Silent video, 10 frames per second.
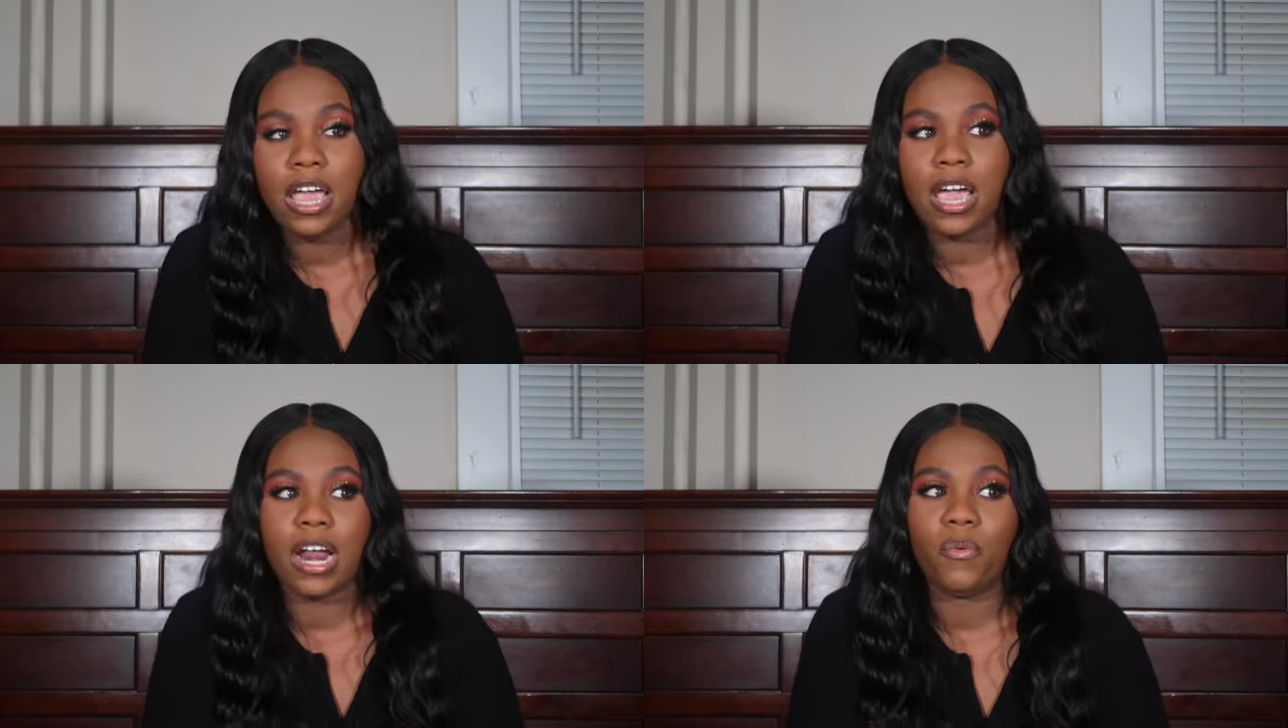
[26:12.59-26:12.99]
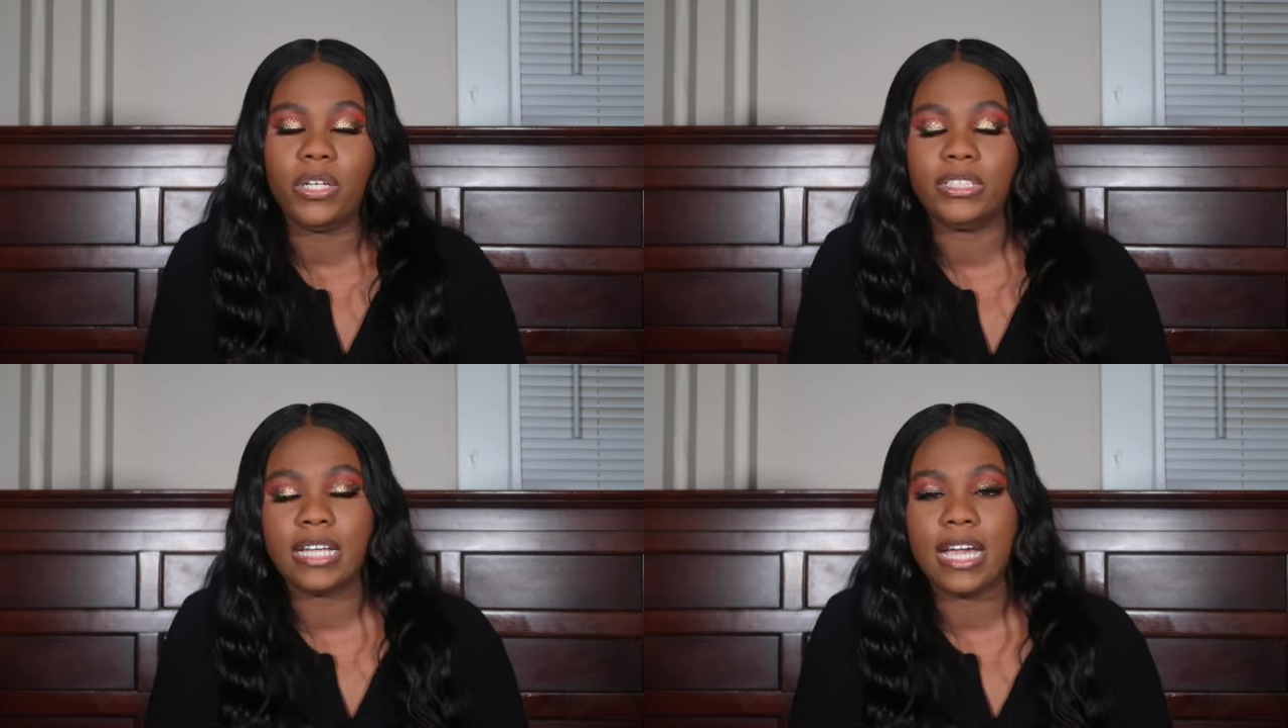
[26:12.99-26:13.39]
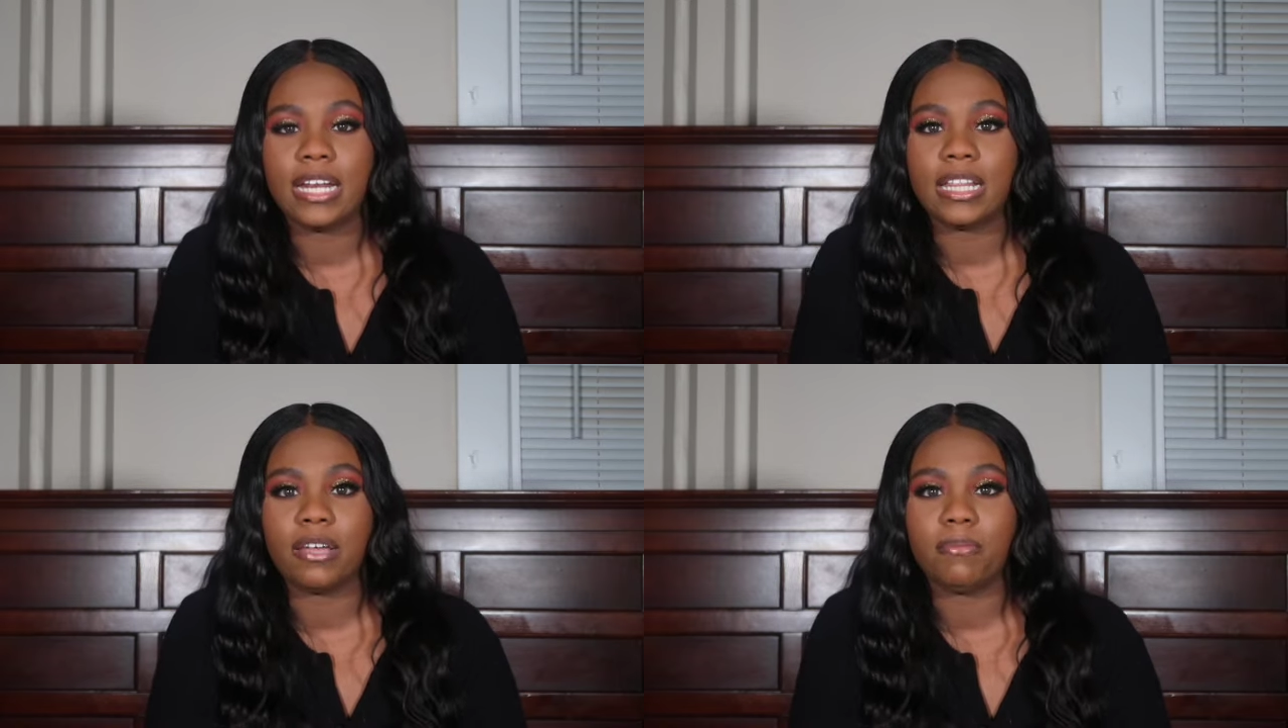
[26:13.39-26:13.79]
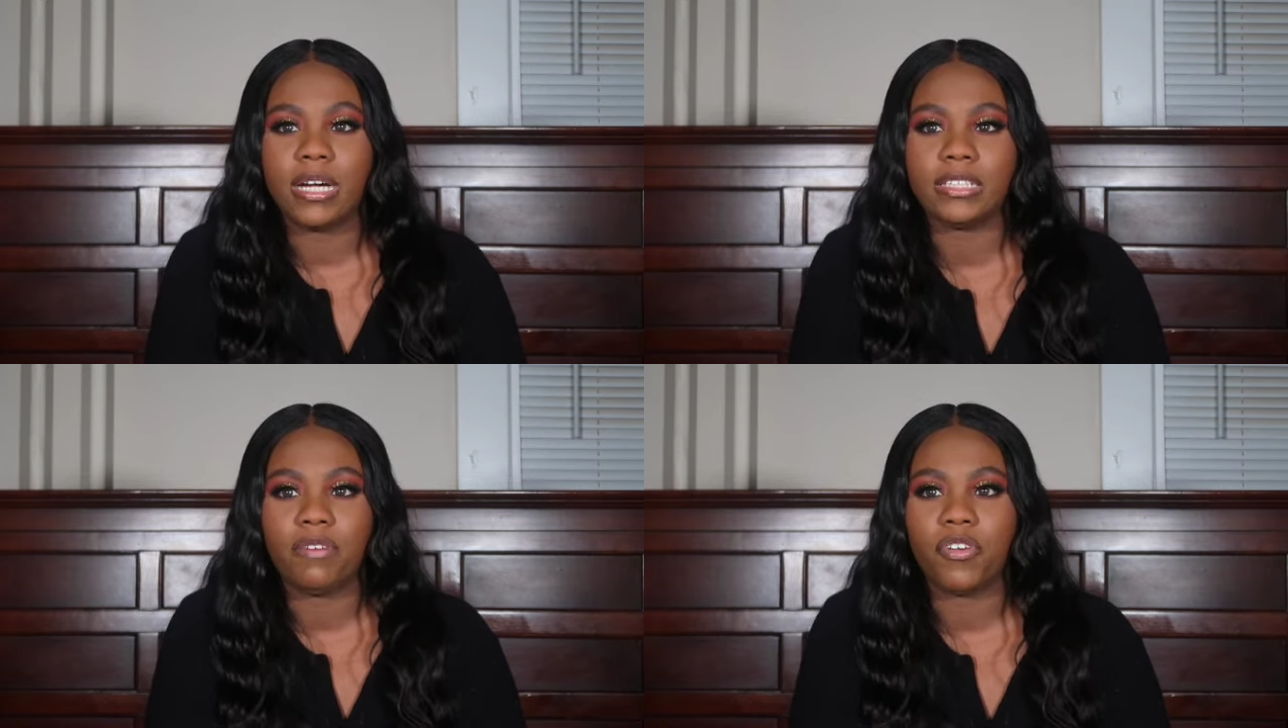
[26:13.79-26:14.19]
and I wouldn't say anything
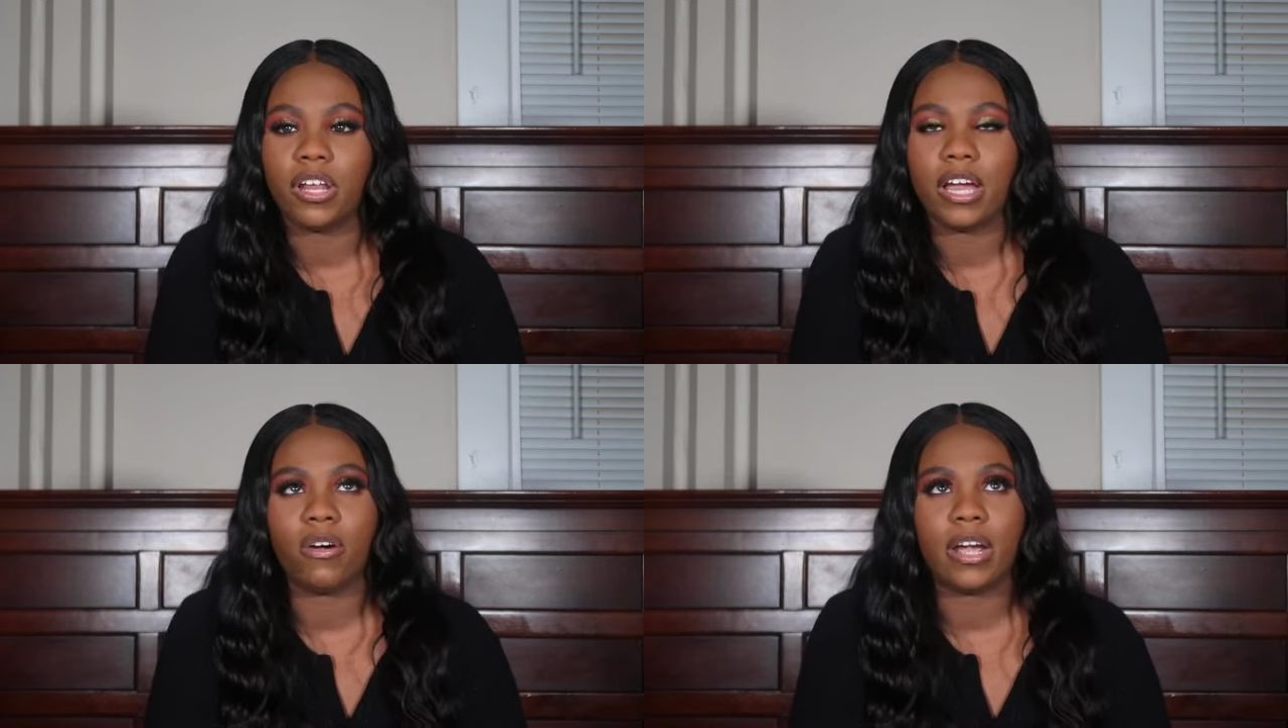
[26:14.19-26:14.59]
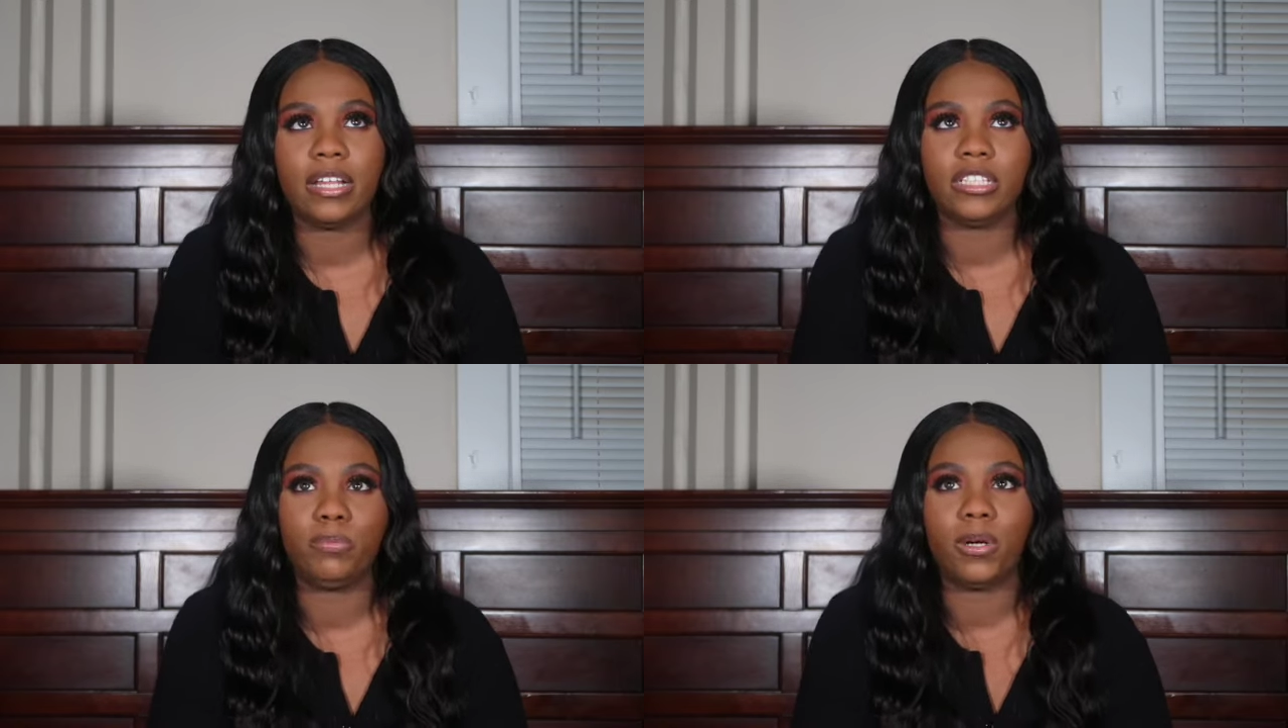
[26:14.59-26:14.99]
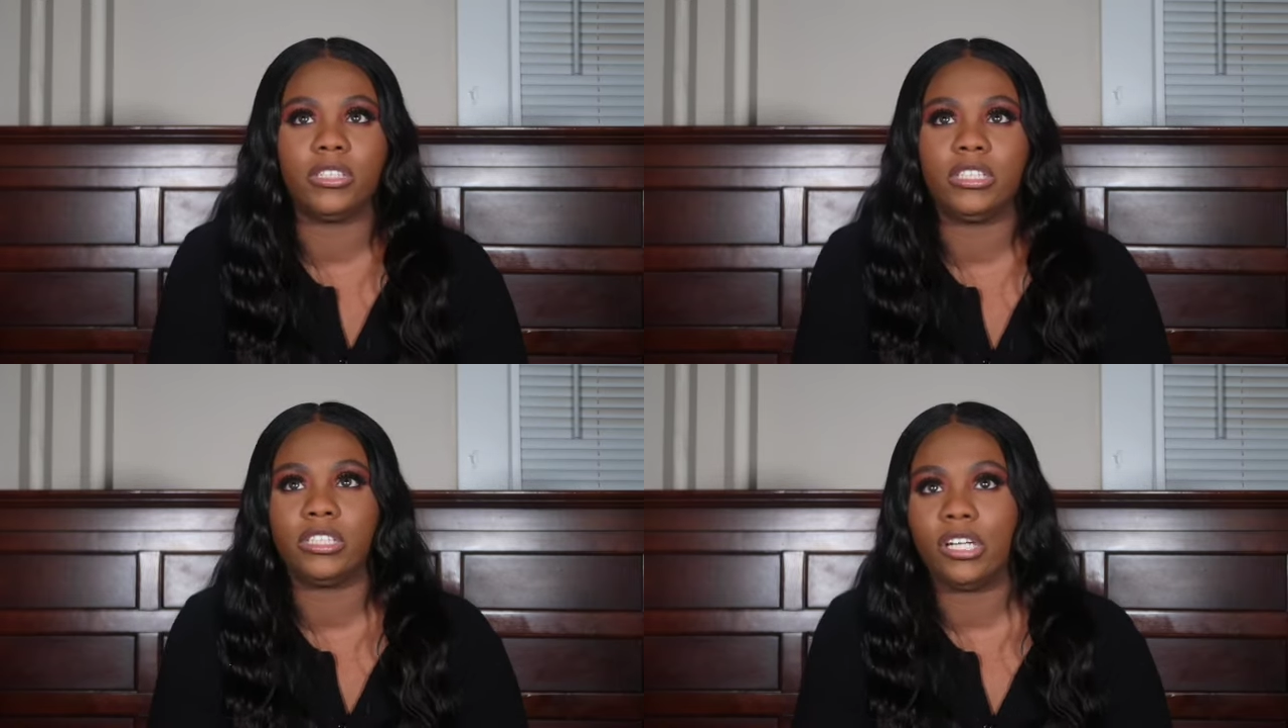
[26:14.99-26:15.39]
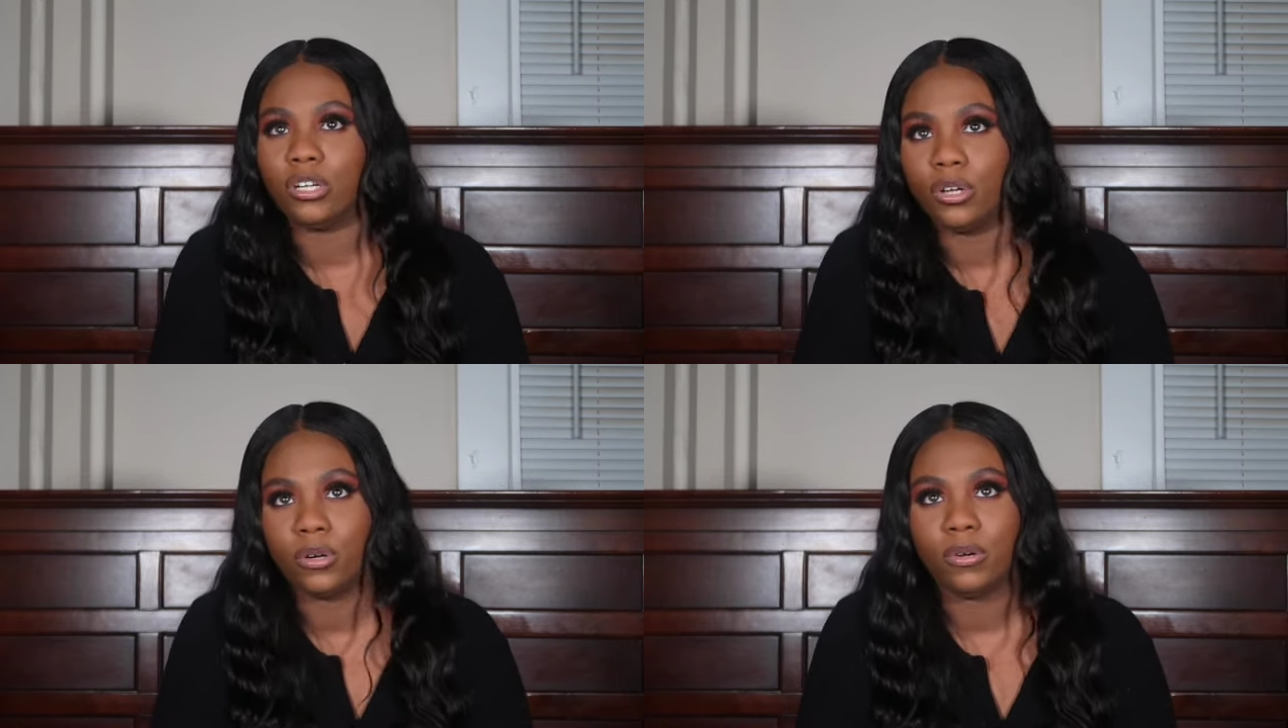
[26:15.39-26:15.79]
because I felt like okay this person is an
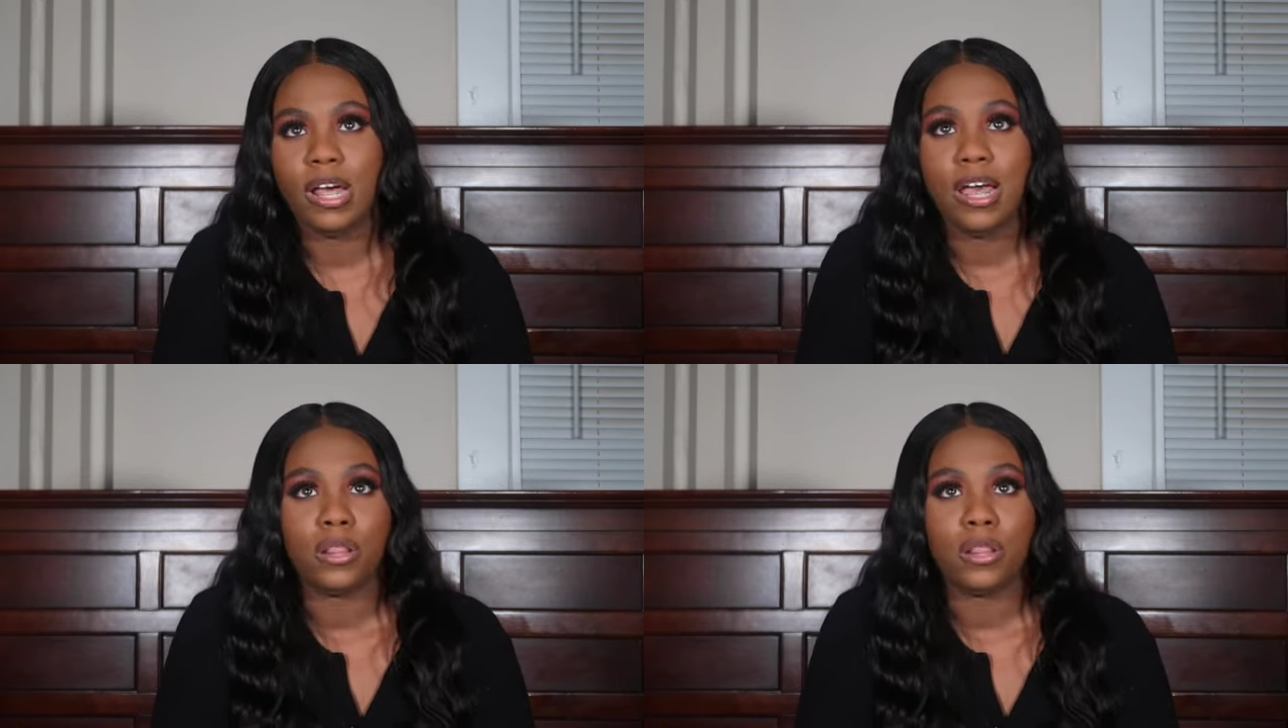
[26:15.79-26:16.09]
adult